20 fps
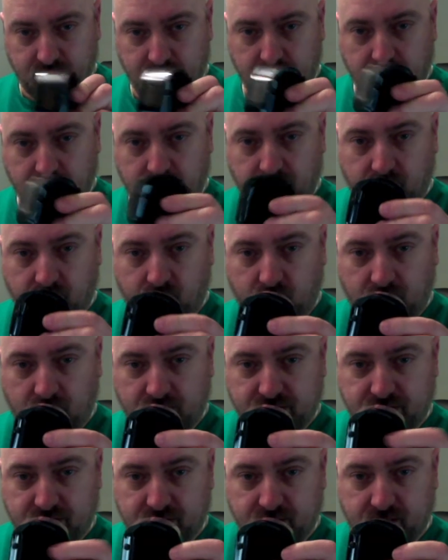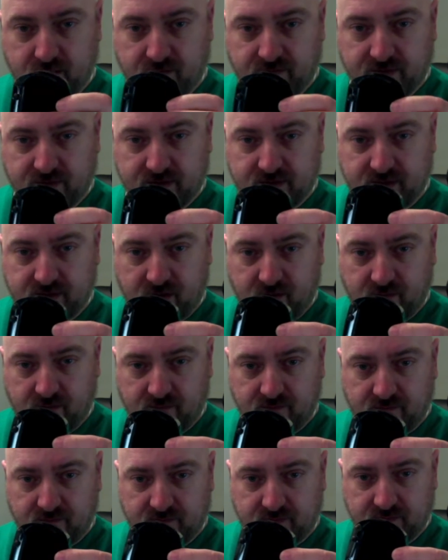the watch in and of
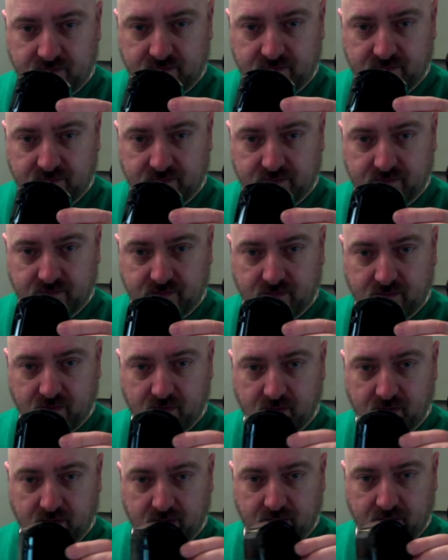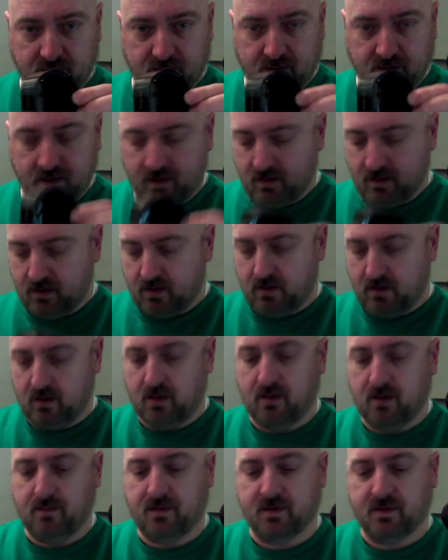itself. All right.
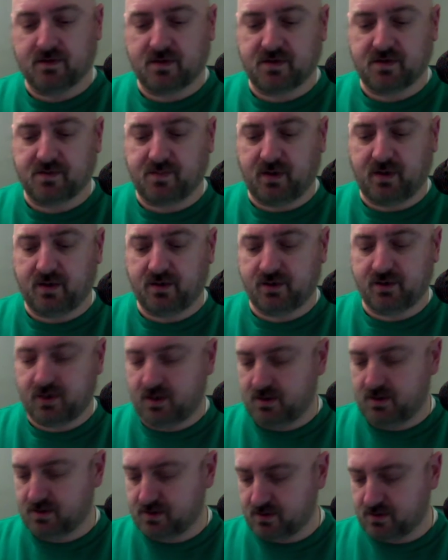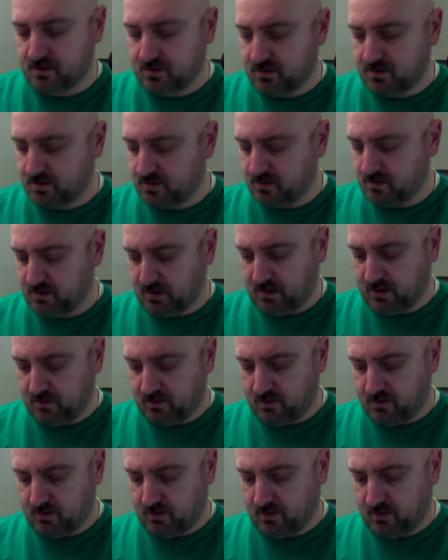There's a sponge insert.
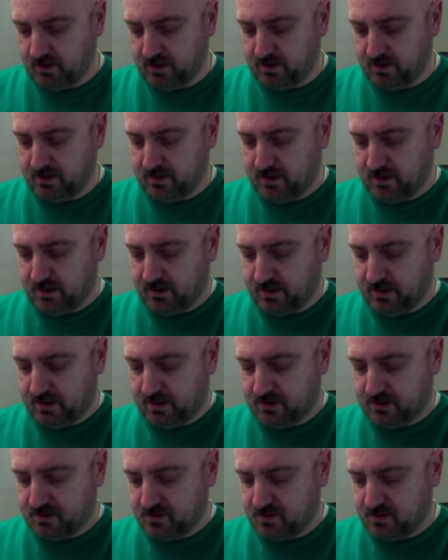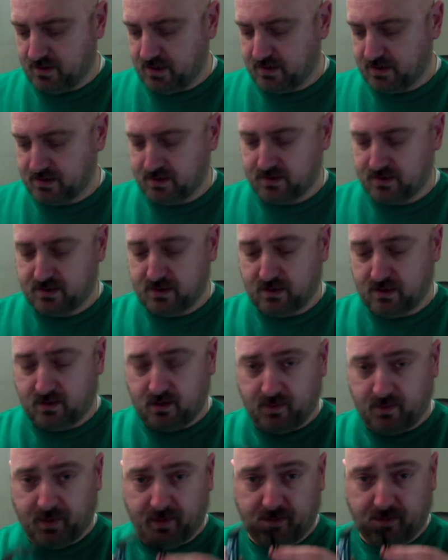We'll go ahead and take that out so you guys can see a little
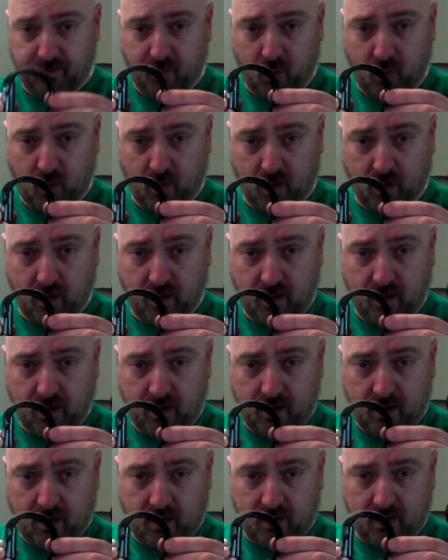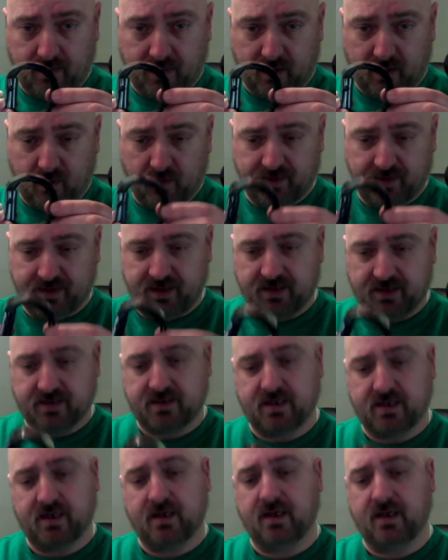bit more about what this
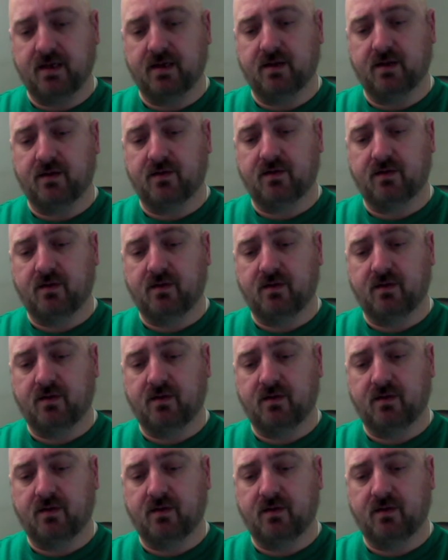thing is.